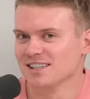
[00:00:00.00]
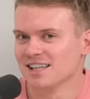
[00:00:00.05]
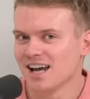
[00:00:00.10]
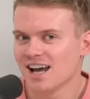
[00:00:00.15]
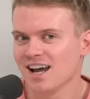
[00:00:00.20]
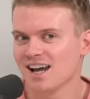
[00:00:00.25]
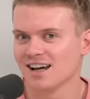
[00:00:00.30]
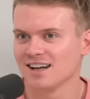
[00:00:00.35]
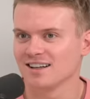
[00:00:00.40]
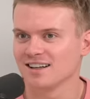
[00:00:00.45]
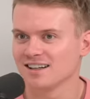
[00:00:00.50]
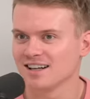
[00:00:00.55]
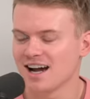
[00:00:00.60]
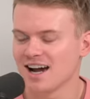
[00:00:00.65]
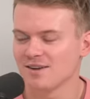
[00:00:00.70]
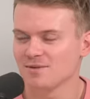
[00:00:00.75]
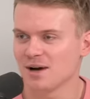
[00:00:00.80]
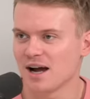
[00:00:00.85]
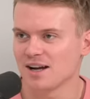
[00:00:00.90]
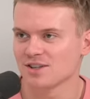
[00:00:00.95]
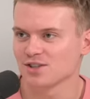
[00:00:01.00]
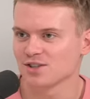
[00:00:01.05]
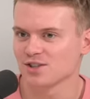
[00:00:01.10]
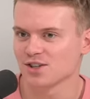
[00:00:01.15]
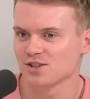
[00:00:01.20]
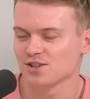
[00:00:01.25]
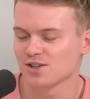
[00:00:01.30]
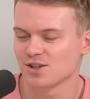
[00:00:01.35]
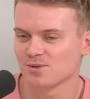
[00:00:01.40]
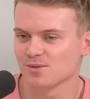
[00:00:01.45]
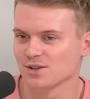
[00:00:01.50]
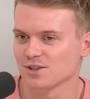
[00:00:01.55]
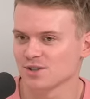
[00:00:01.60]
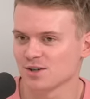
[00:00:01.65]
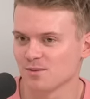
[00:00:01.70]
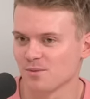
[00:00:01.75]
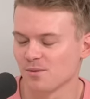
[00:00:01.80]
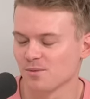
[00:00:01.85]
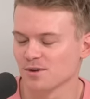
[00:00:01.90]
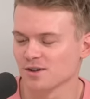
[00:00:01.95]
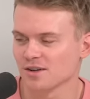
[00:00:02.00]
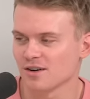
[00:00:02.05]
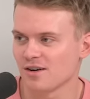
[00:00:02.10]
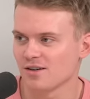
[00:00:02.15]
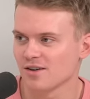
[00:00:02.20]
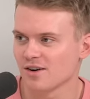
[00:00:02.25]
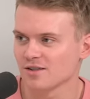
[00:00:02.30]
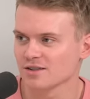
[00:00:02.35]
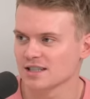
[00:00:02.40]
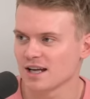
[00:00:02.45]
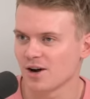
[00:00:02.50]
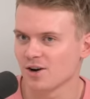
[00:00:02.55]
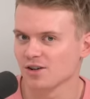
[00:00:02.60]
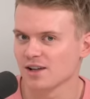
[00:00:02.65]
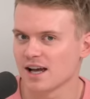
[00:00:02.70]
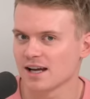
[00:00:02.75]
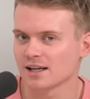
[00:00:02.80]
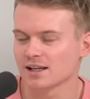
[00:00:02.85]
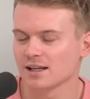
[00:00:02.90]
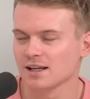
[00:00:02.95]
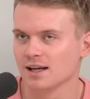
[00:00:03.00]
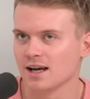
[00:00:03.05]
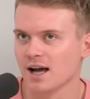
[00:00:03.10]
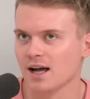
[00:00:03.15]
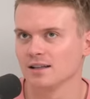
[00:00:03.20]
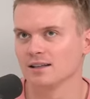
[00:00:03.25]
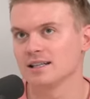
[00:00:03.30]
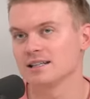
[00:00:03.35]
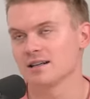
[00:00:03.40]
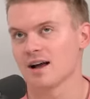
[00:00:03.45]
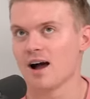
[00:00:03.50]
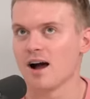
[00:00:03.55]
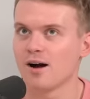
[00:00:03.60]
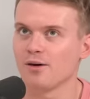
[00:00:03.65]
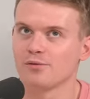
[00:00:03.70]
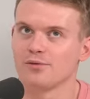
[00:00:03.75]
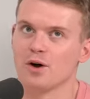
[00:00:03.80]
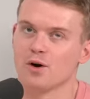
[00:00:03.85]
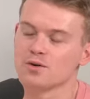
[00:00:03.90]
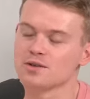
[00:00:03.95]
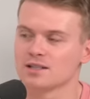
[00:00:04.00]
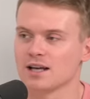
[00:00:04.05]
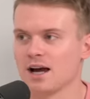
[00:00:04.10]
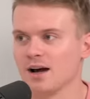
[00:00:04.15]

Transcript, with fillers: yeah, I, I just assumed that someone would have got knocked out or like at least half knocked